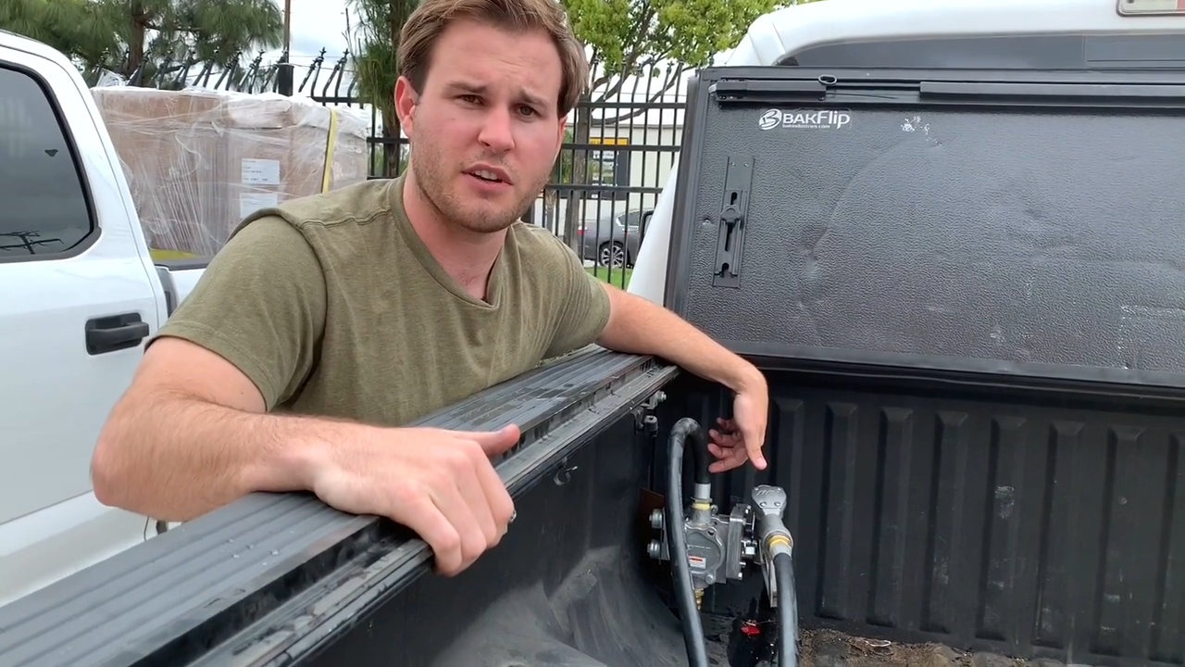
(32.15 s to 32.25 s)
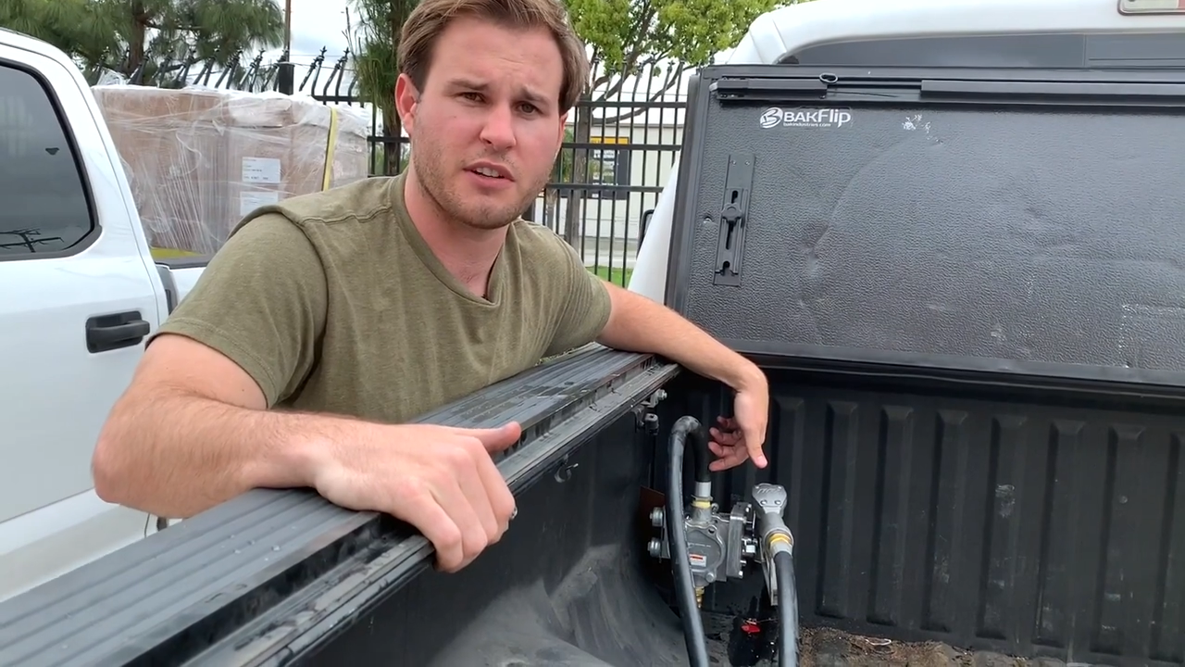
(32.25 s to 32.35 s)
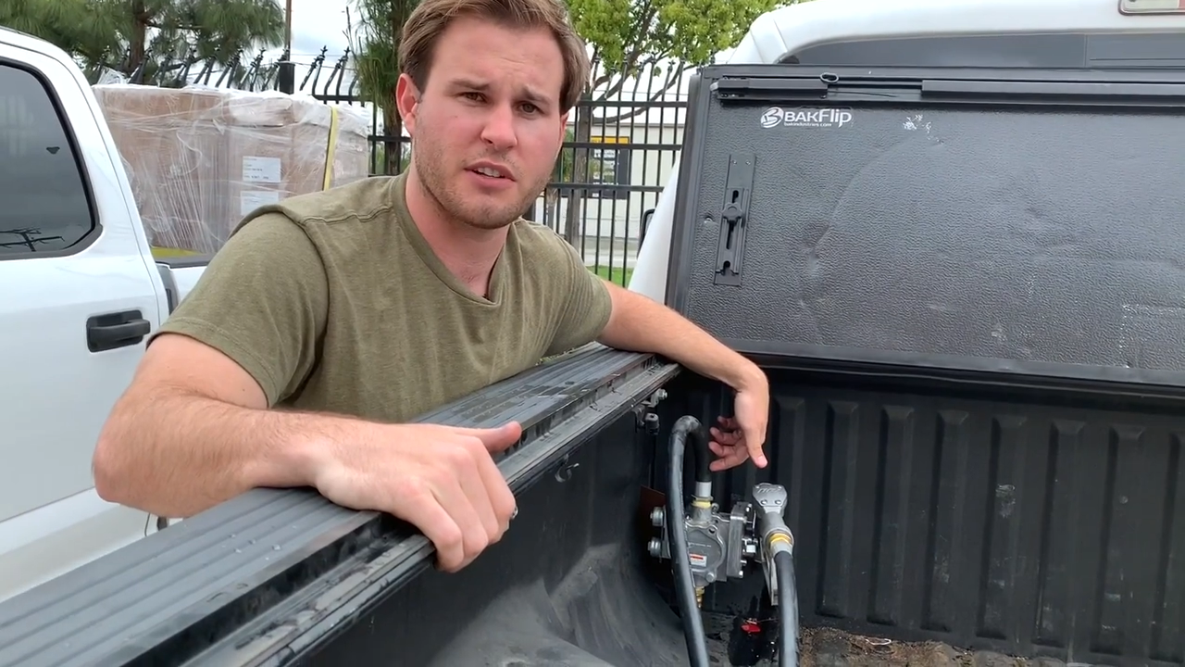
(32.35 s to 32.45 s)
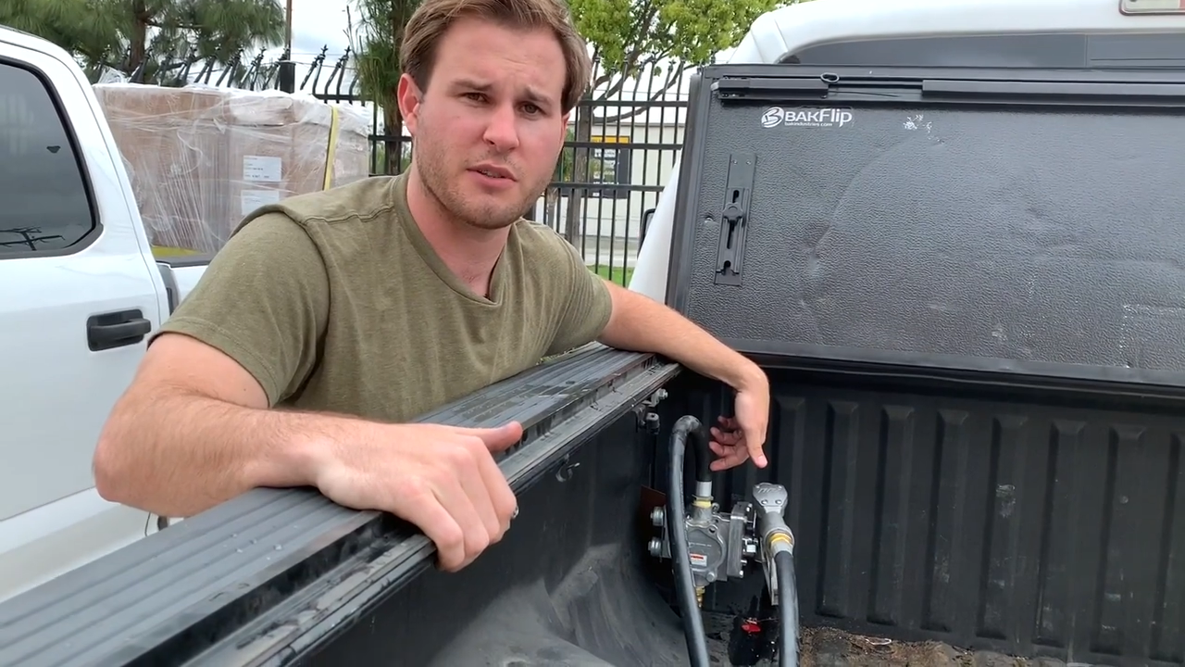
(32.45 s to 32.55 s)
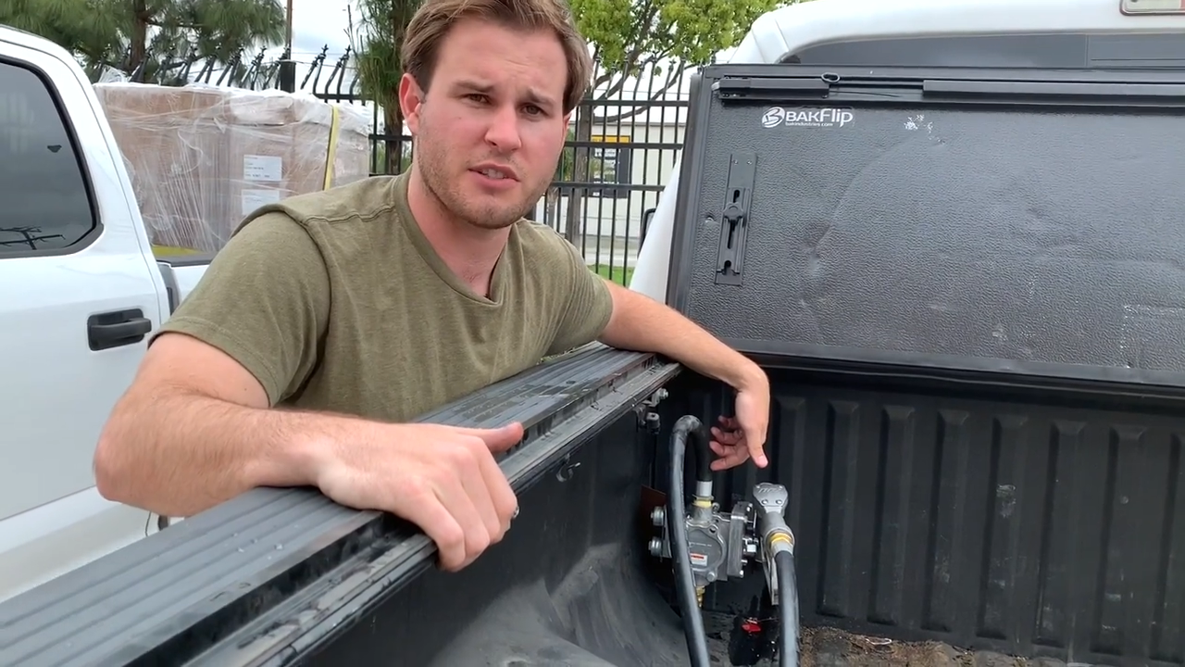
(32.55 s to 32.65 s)
All
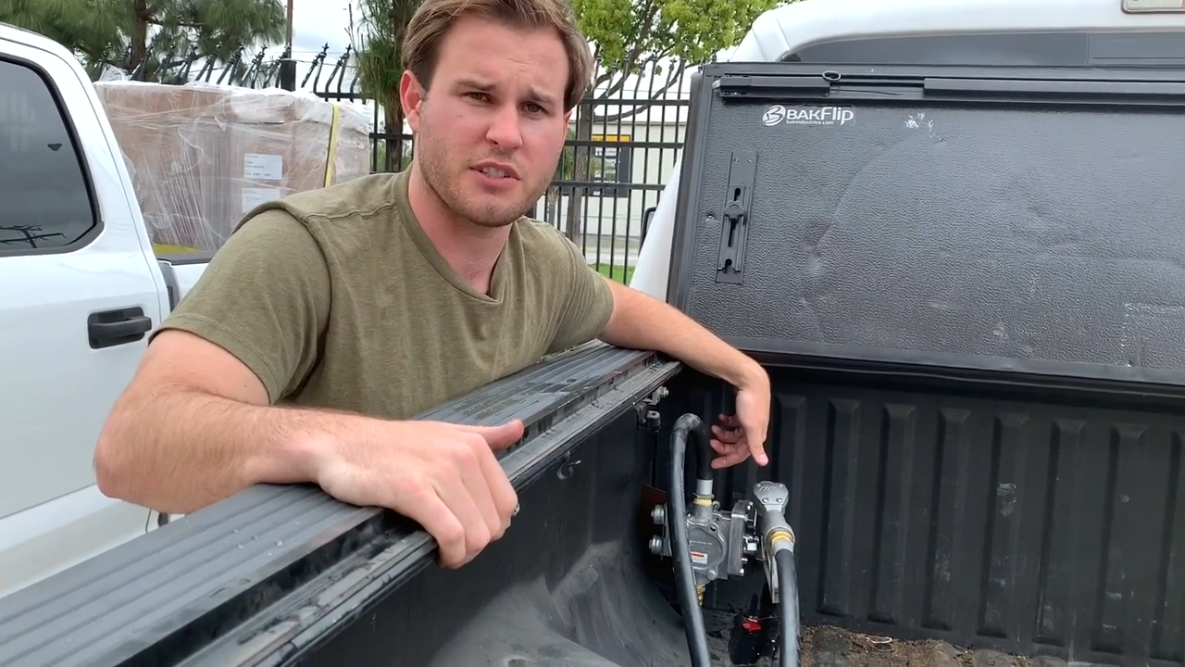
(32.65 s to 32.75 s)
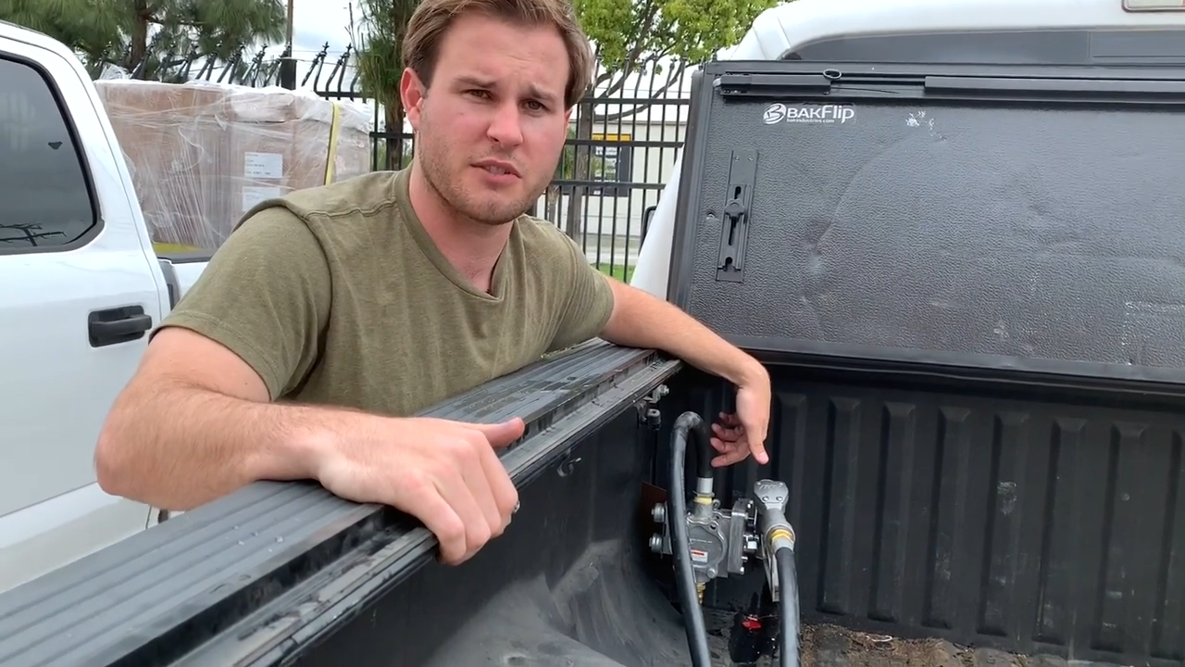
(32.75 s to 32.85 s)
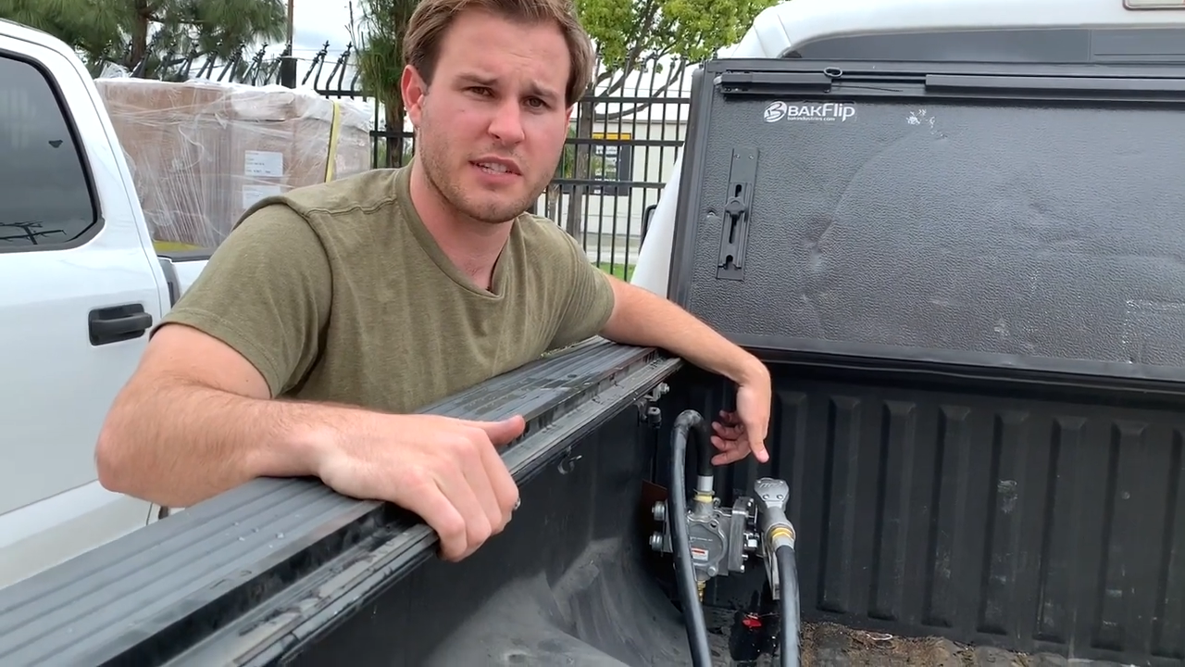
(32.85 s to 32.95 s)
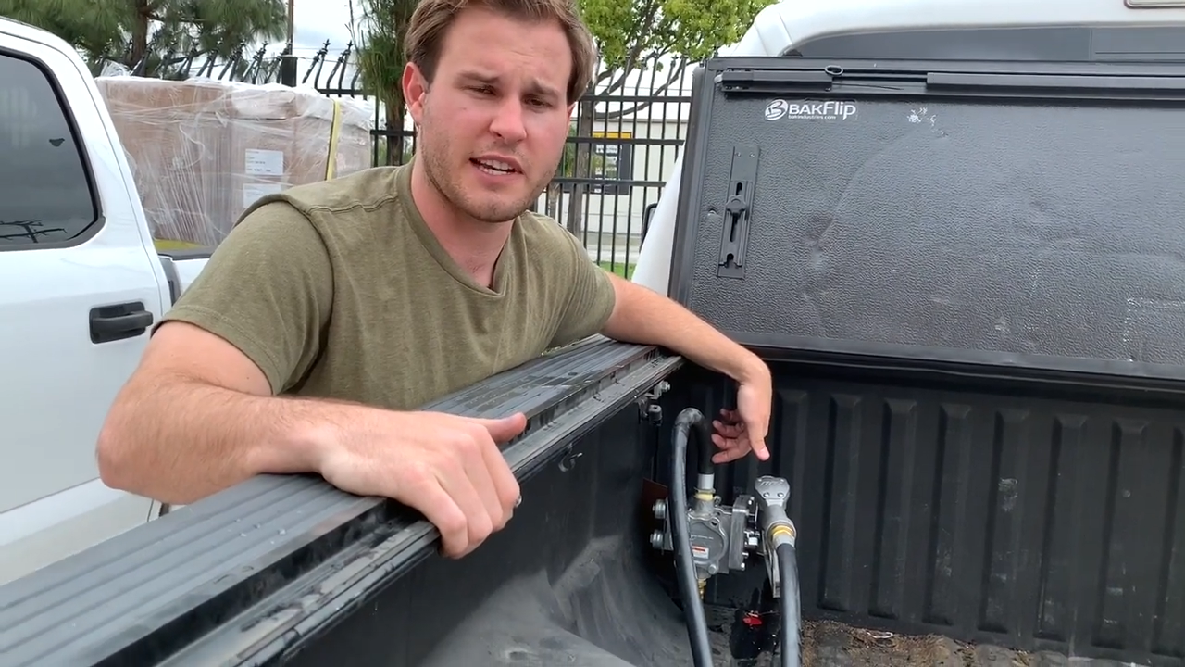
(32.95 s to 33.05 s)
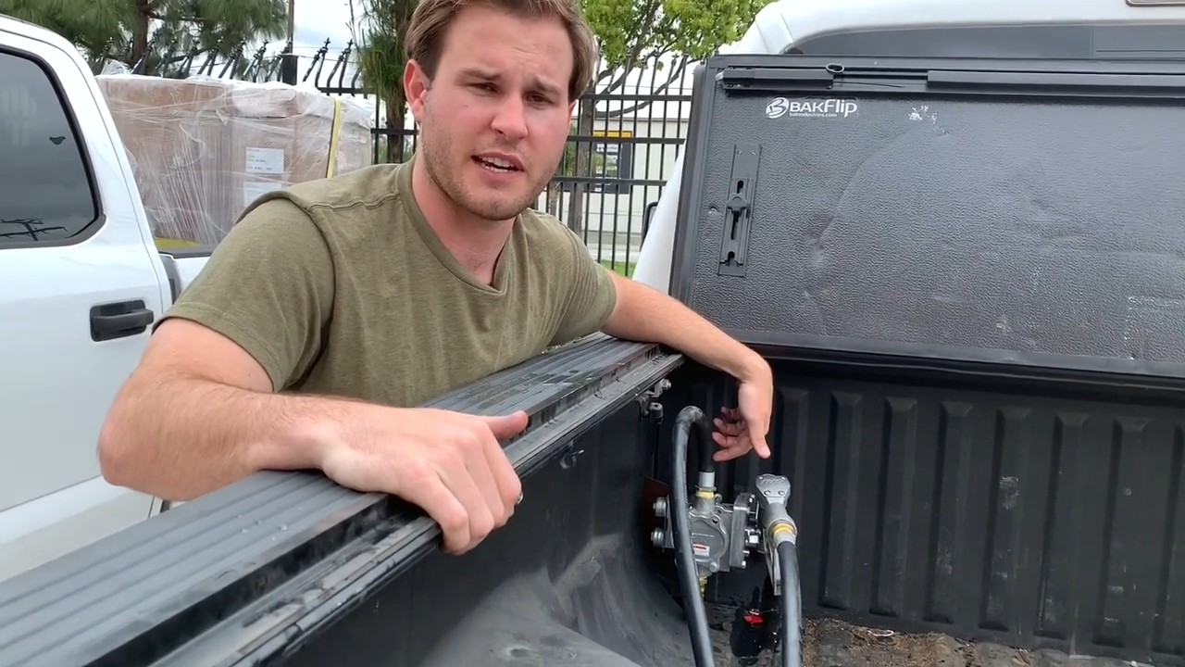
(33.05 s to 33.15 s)
you do is just
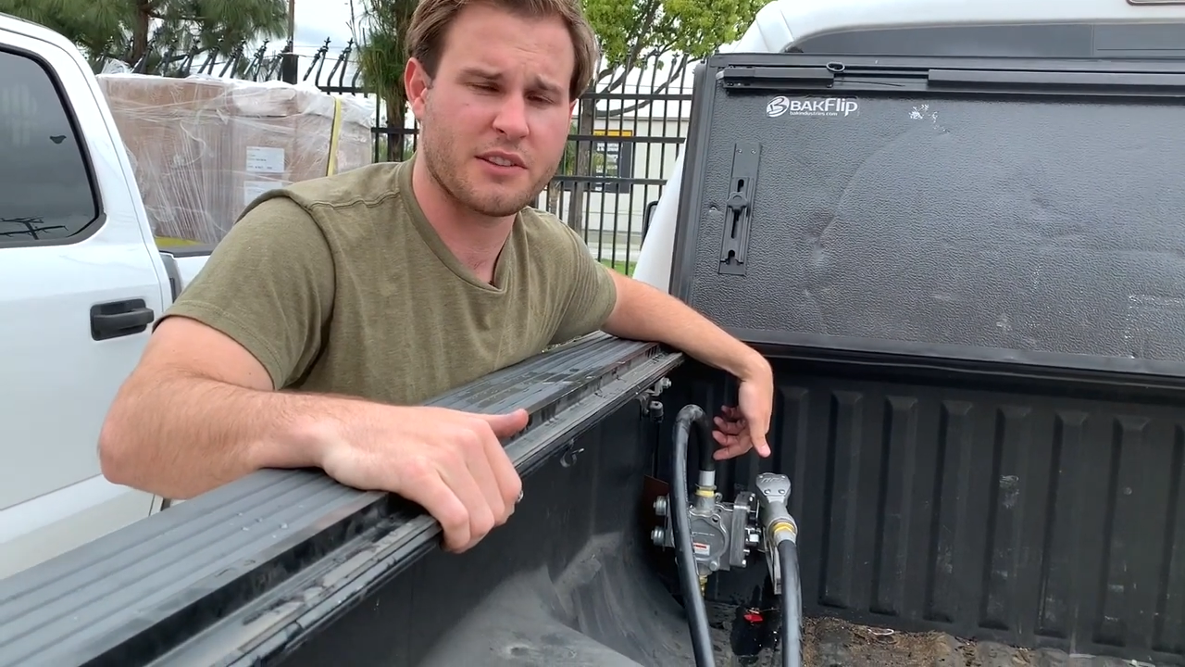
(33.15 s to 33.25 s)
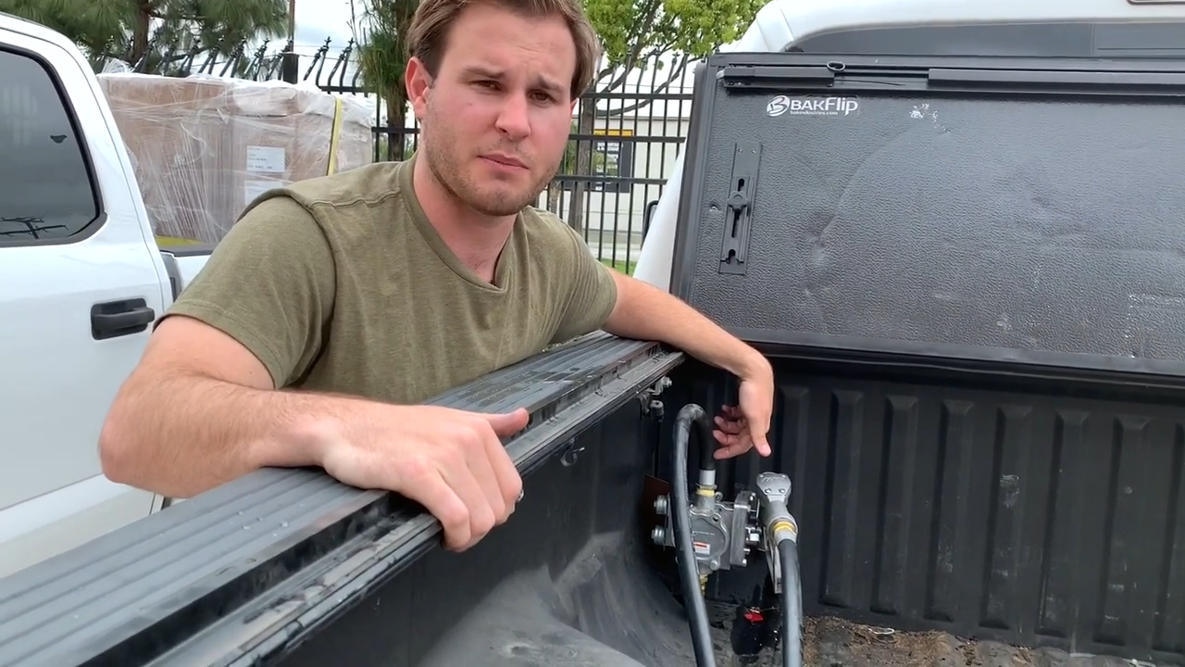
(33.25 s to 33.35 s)
you take out